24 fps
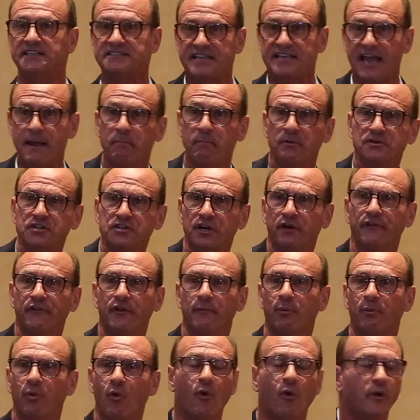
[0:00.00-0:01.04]
that 10% of
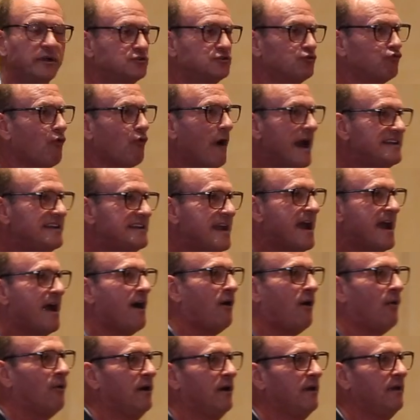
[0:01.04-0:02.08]
your employees right
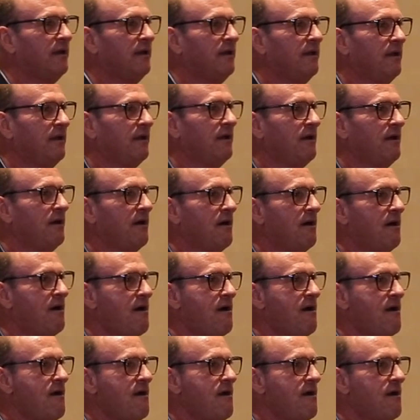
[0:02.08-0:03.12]
now
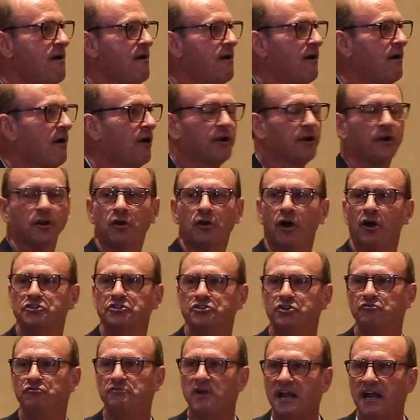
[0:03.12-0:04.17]
are going to
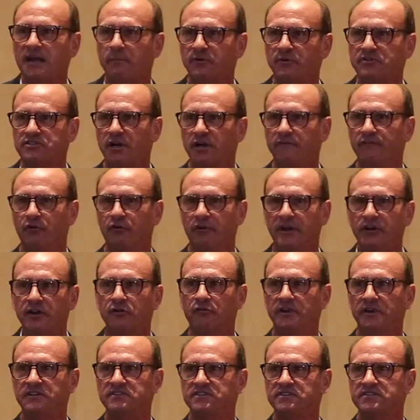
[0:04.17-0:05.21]
cost you 90% of your
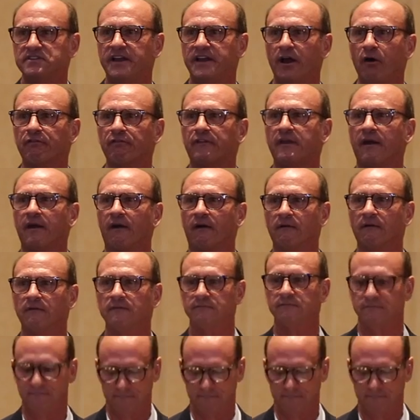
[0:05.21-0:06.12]
increases in health care.